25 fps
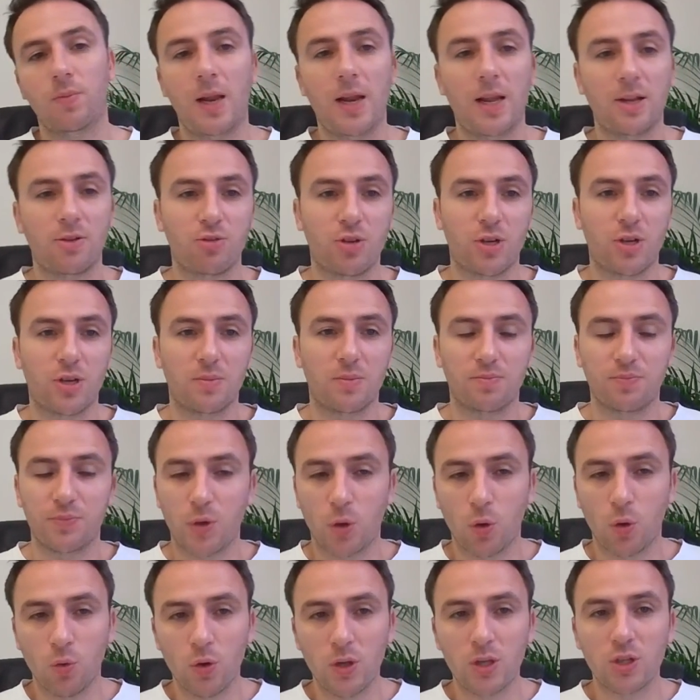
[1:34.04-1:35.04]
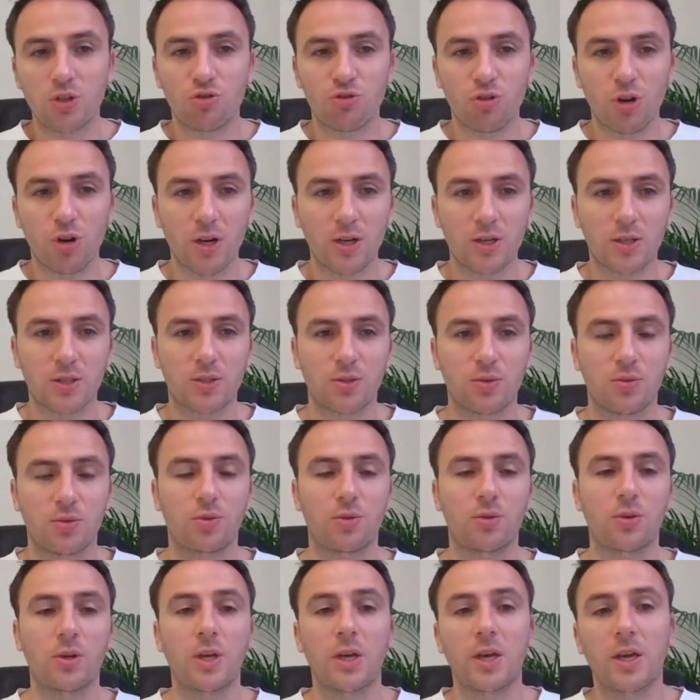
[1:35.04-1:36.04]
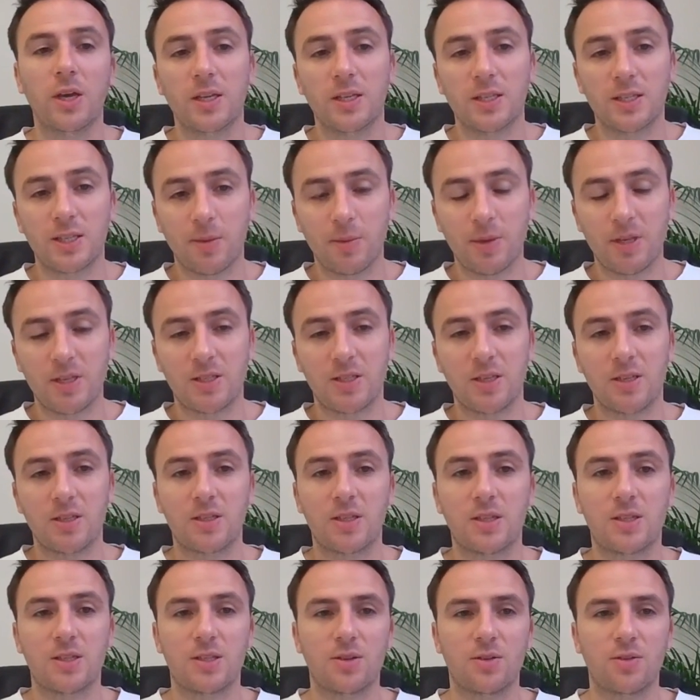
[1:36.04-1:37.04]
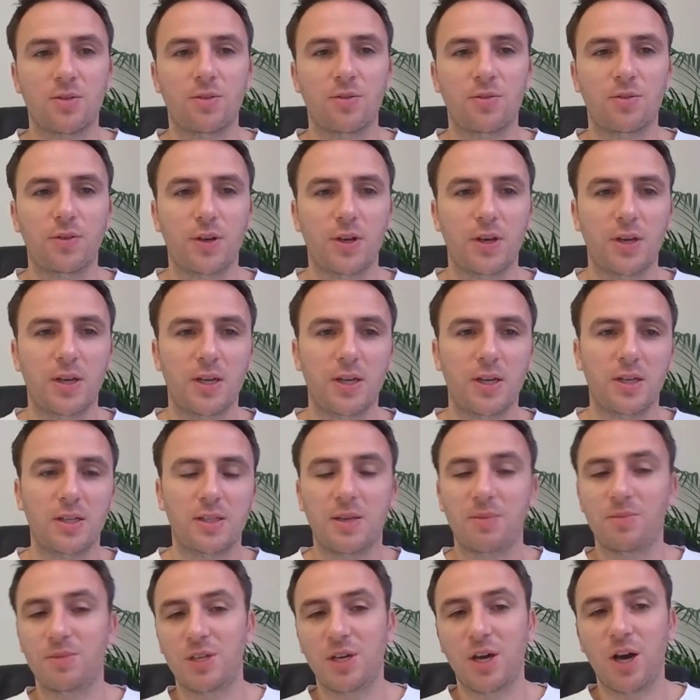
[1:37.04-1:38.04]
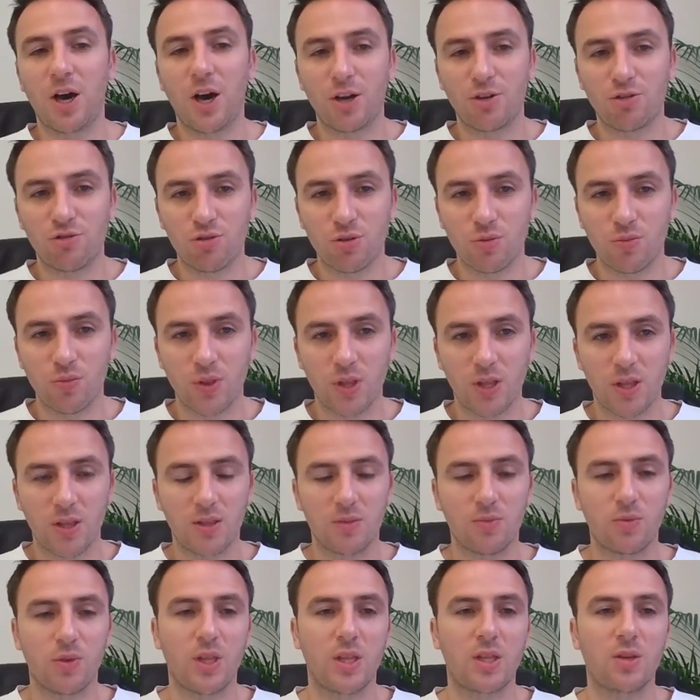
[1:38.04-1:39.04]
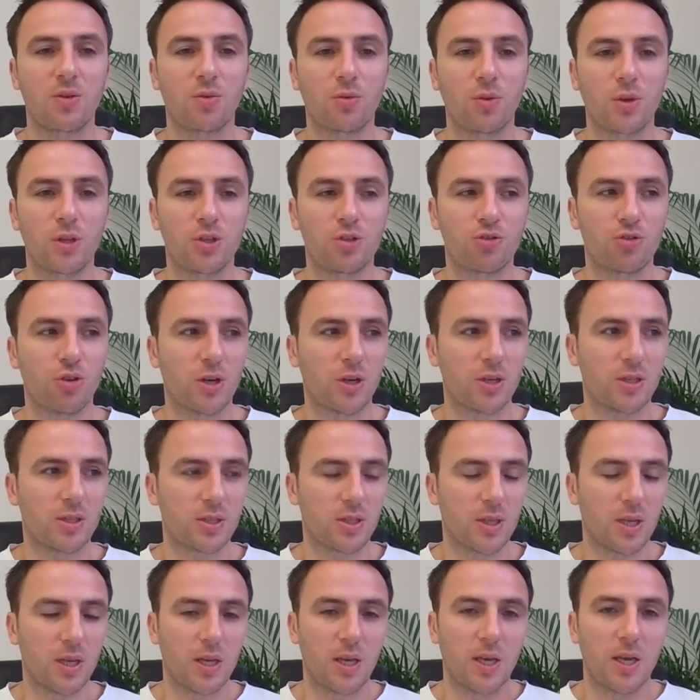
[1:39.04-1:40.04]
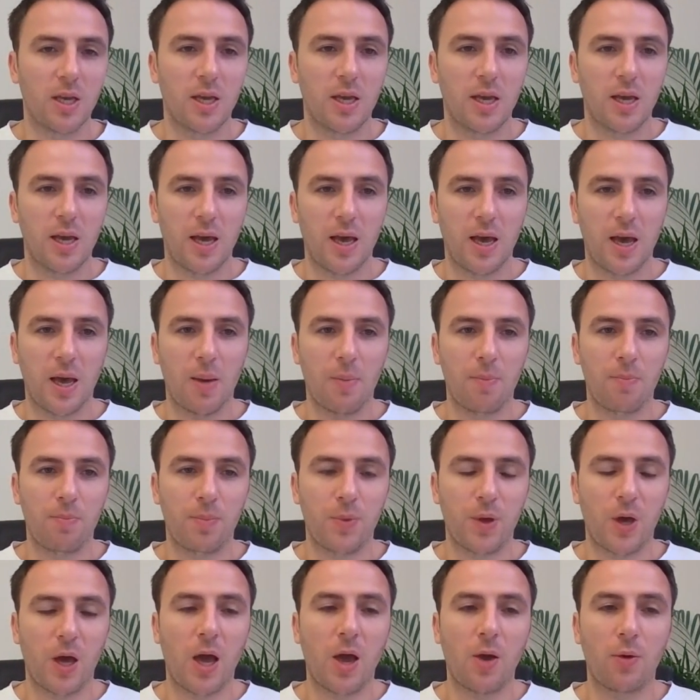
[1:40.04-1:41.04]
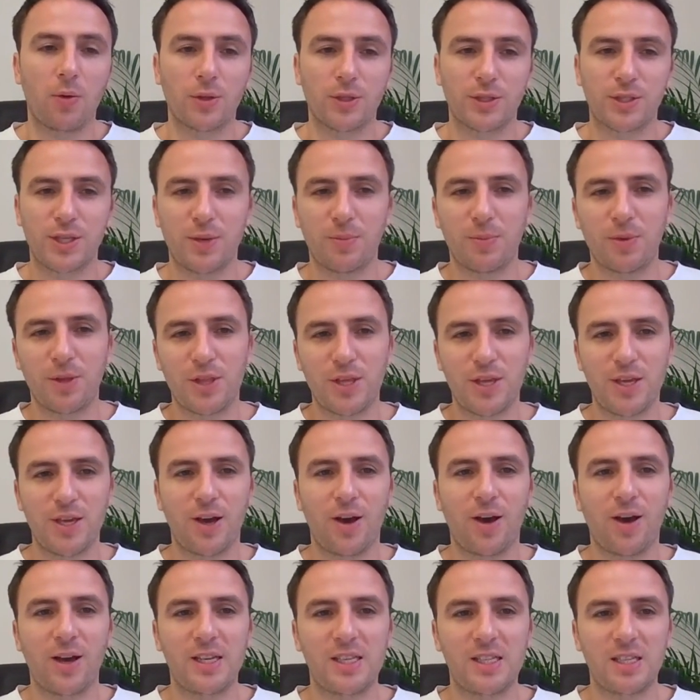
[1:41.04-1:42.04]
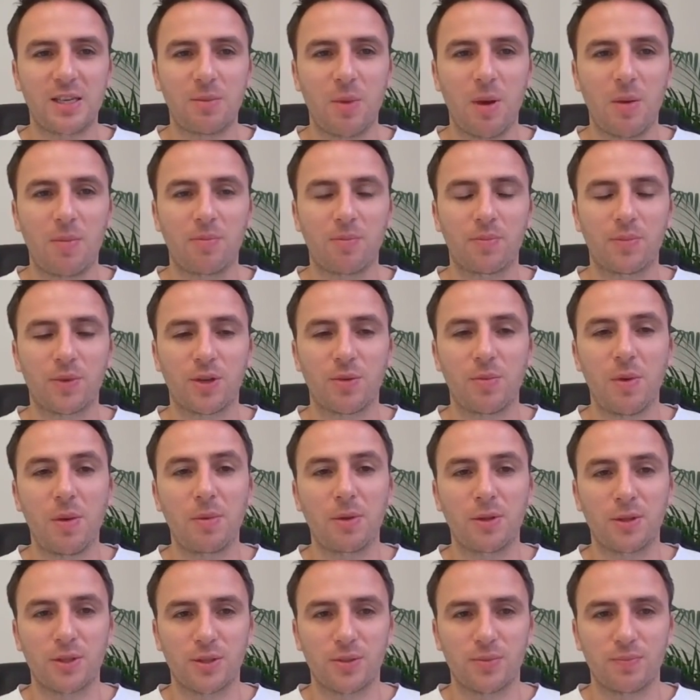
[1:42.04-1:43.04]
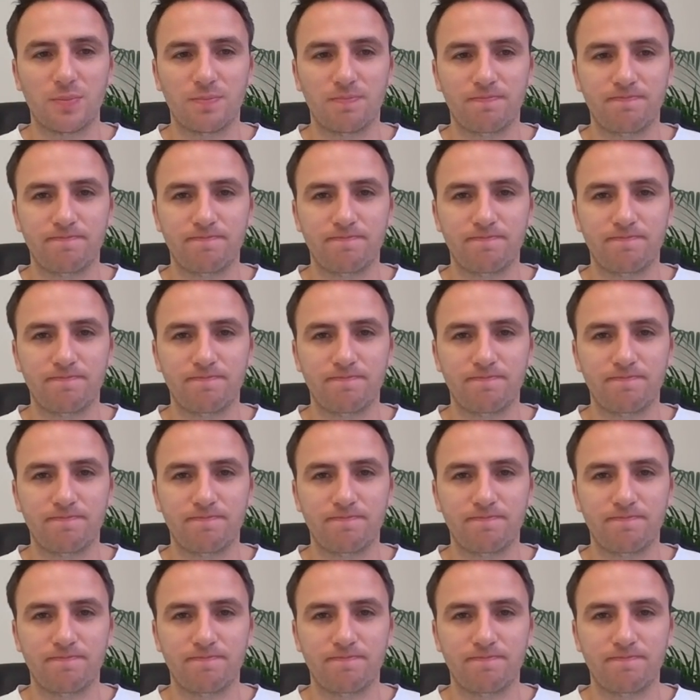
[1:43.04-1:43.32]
electric haulage trucks or some instances of attempting hydrogen within haulage trucks. But I will stick with the ICMM commitments.